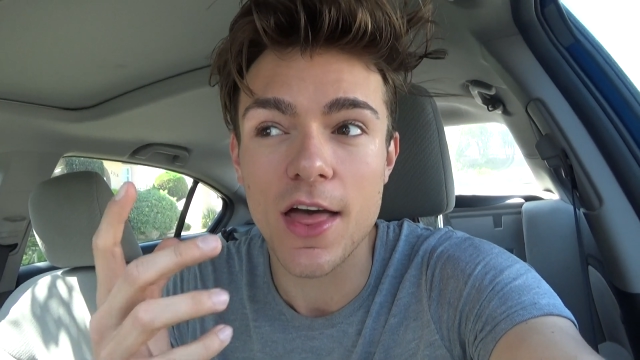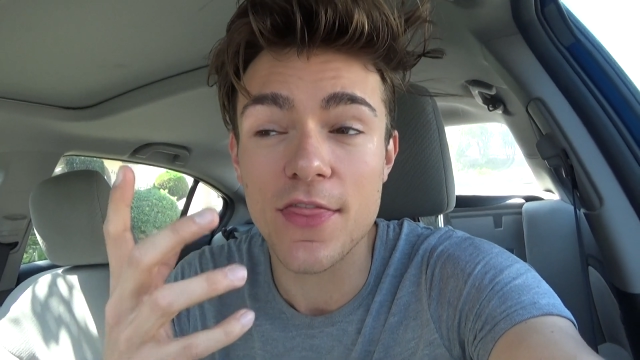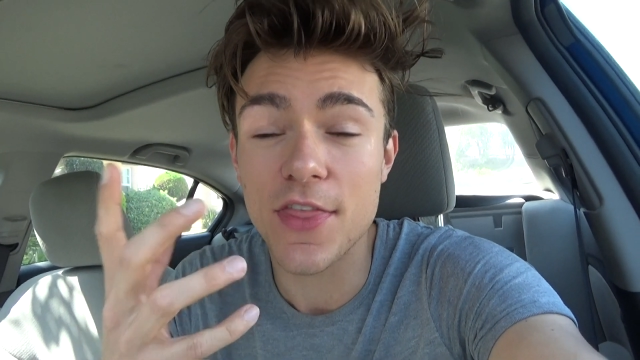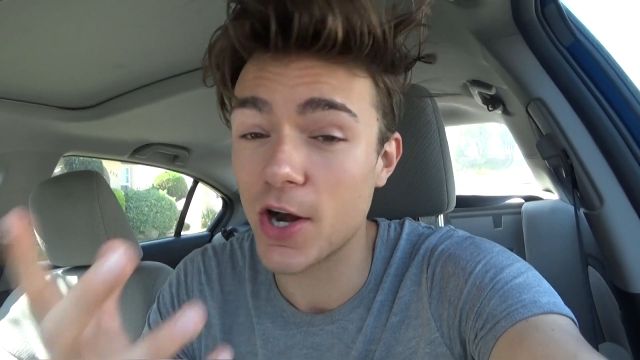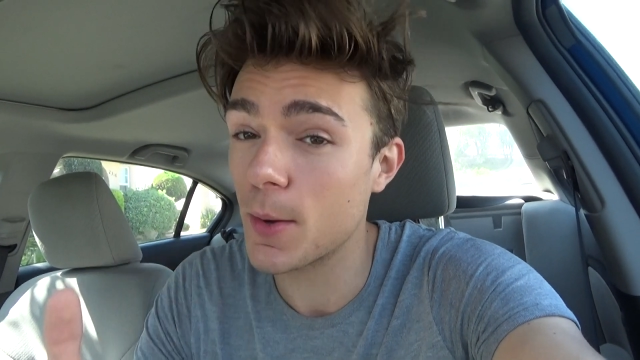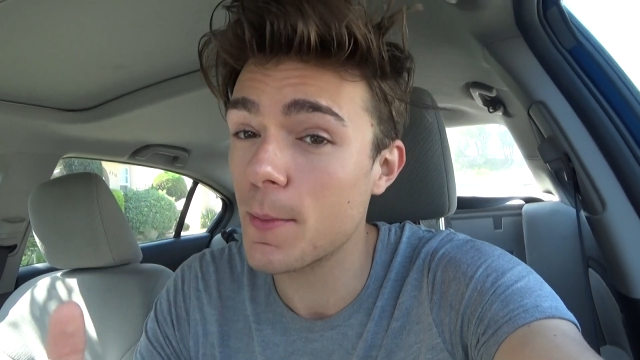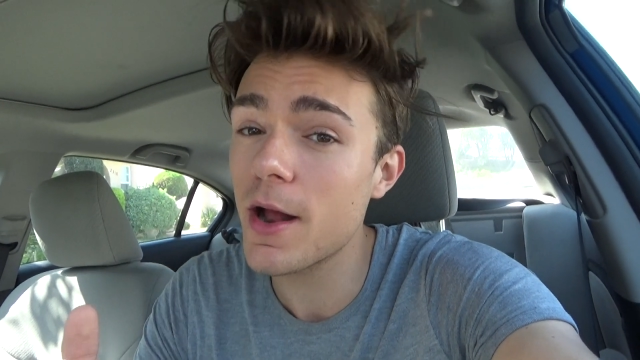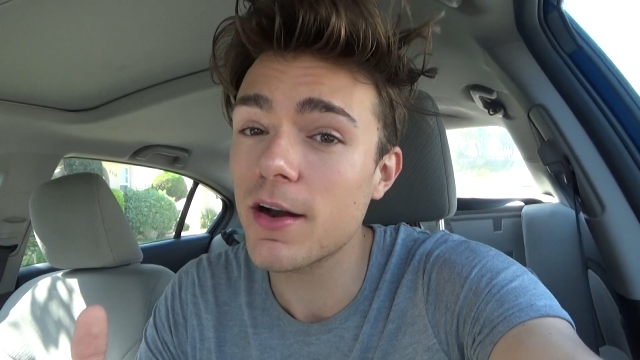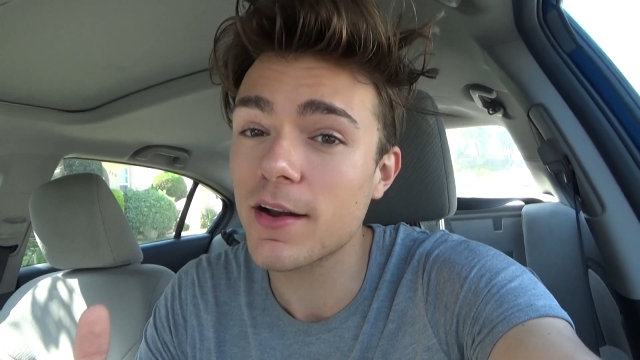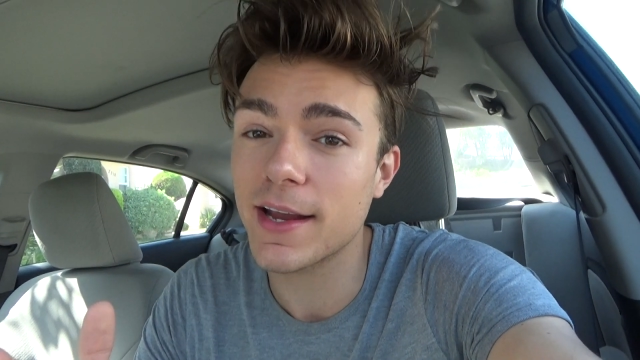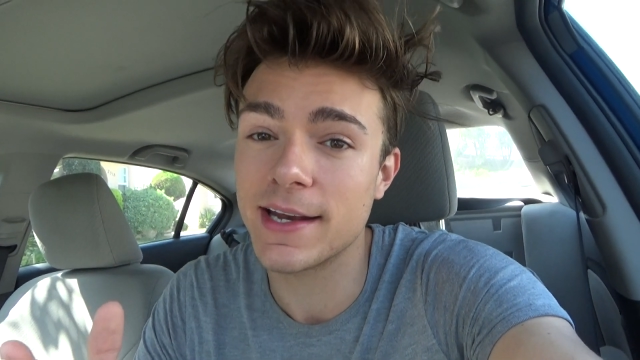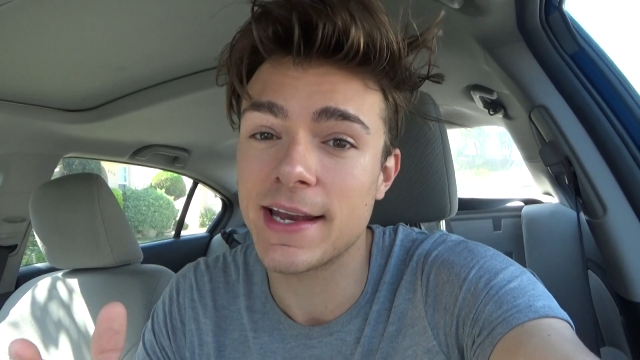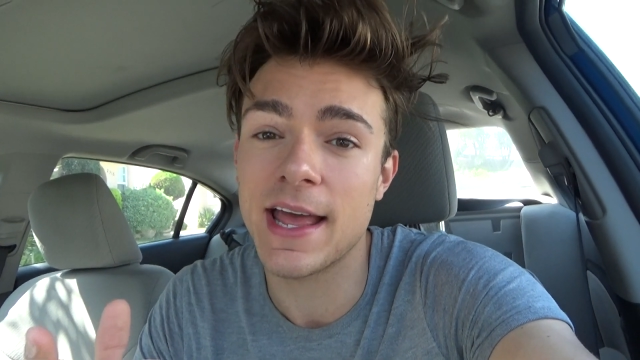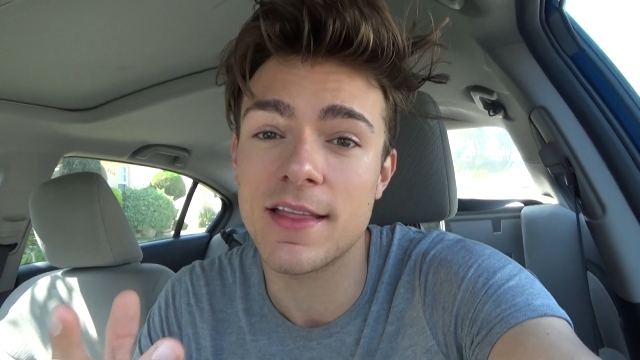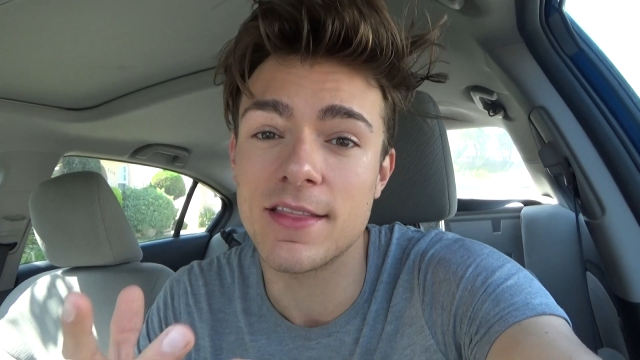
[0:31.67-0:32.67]
they're
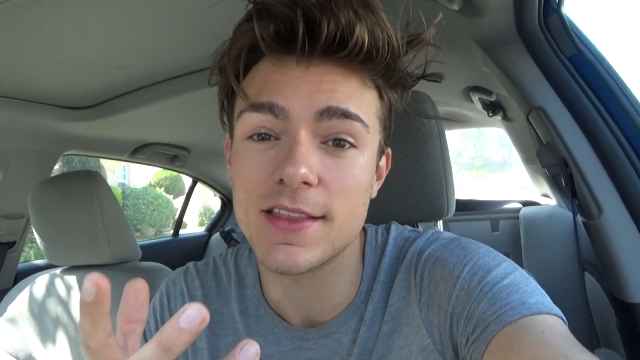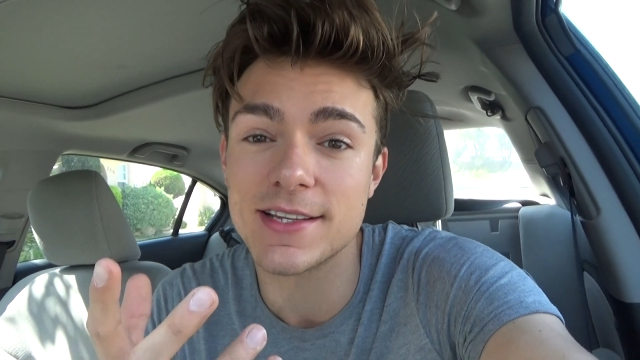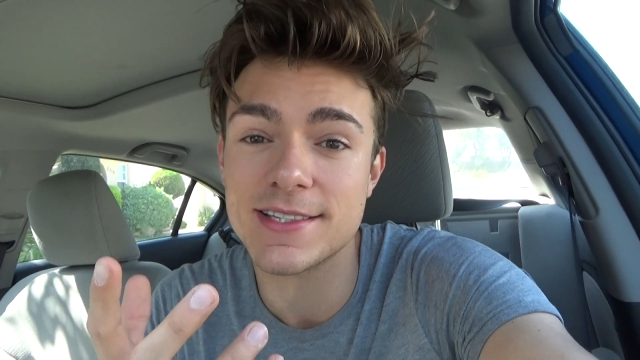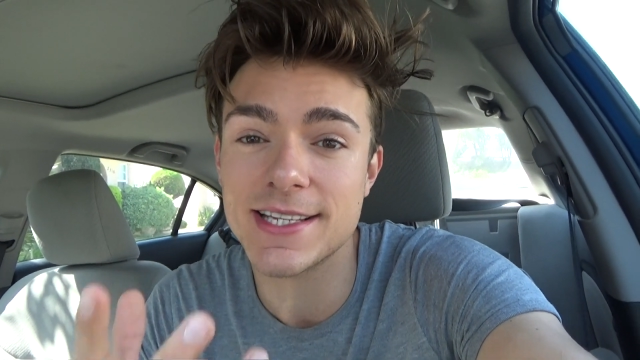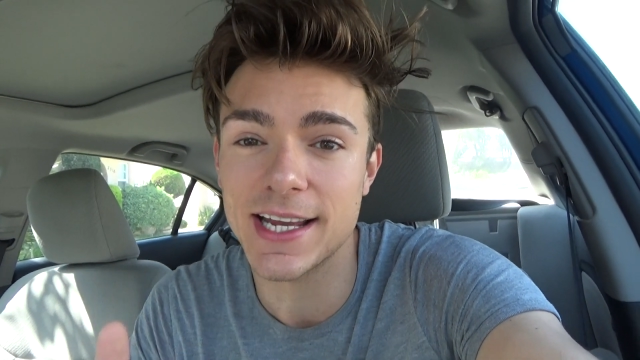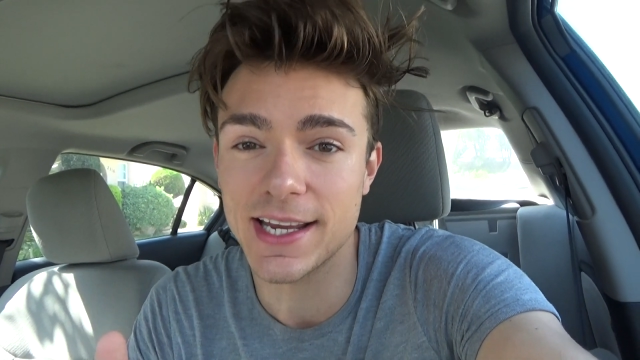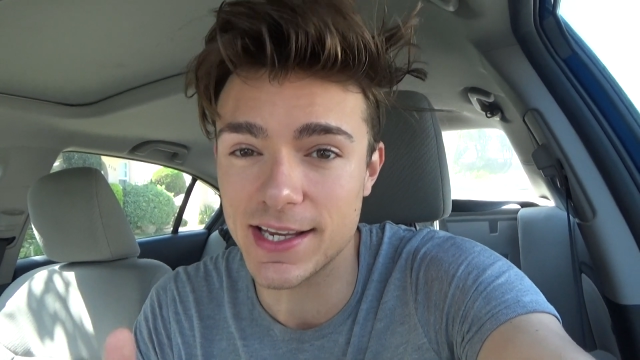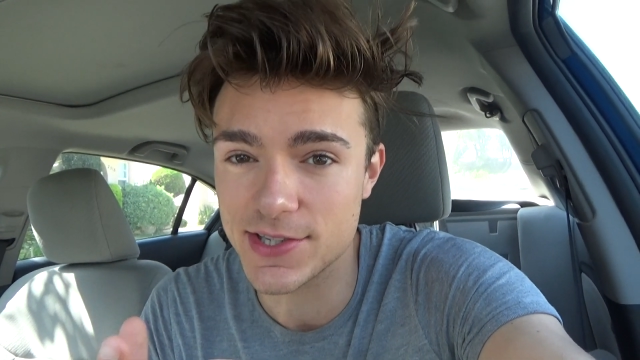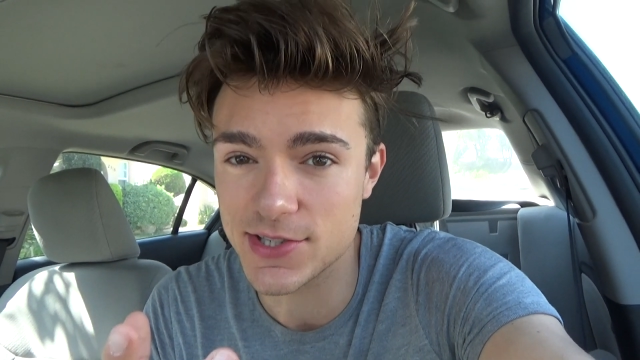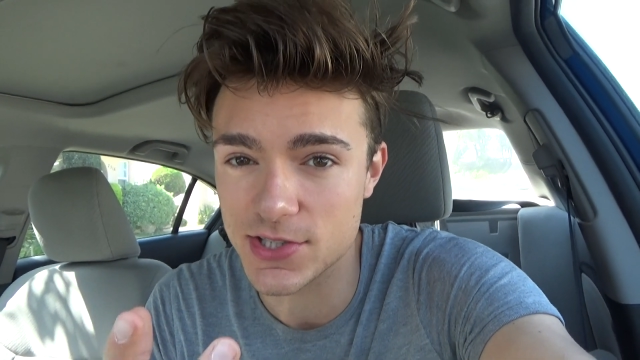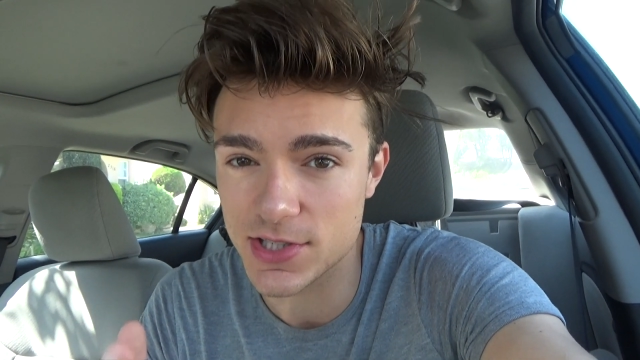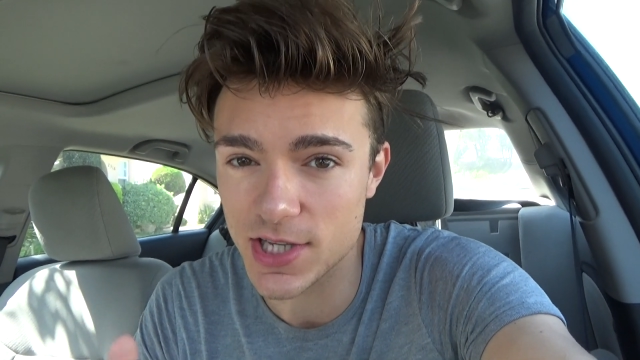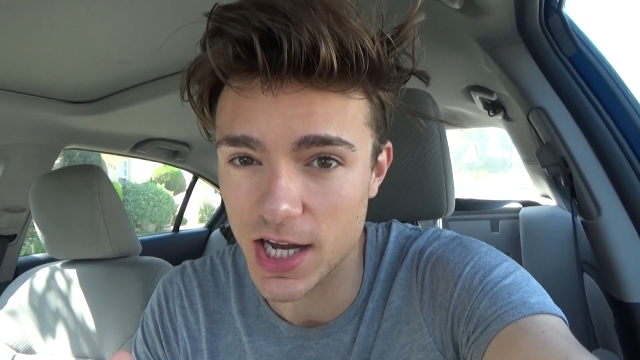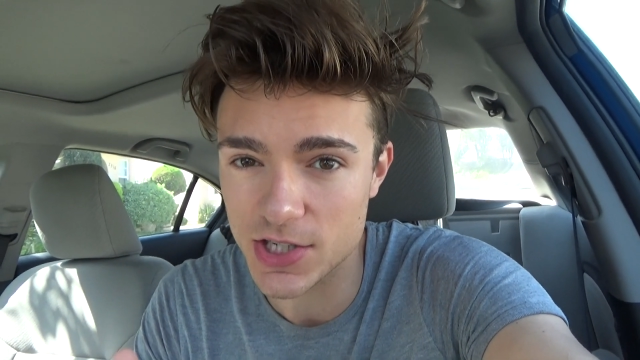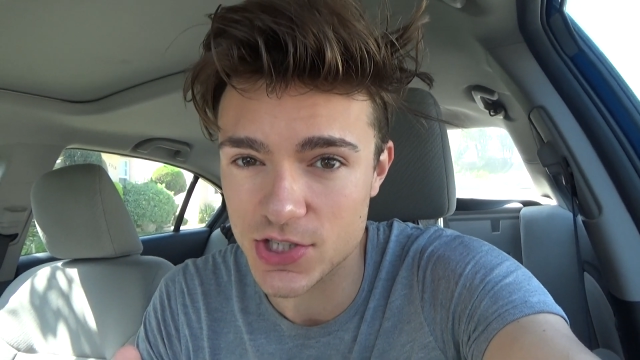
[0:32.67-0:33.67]
American and the singing is
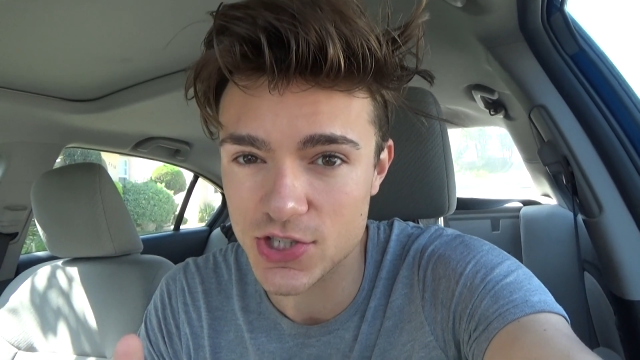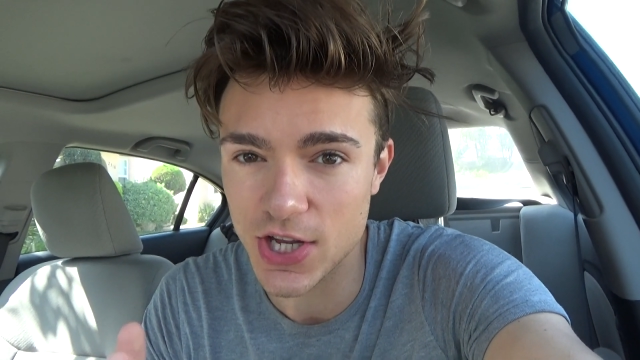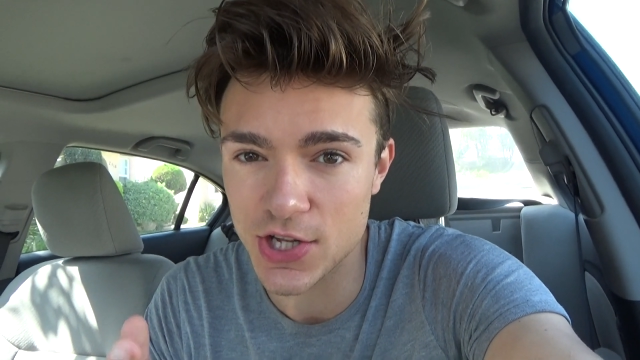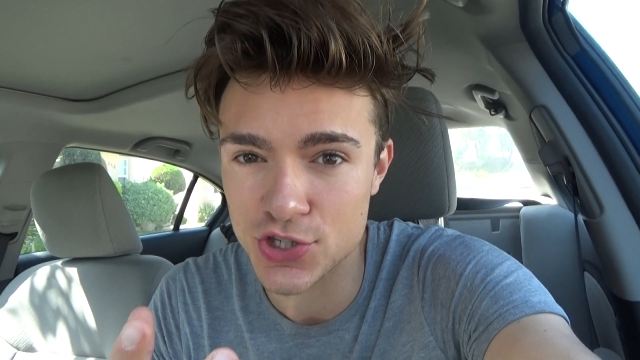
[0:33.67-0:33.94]
in Dutch.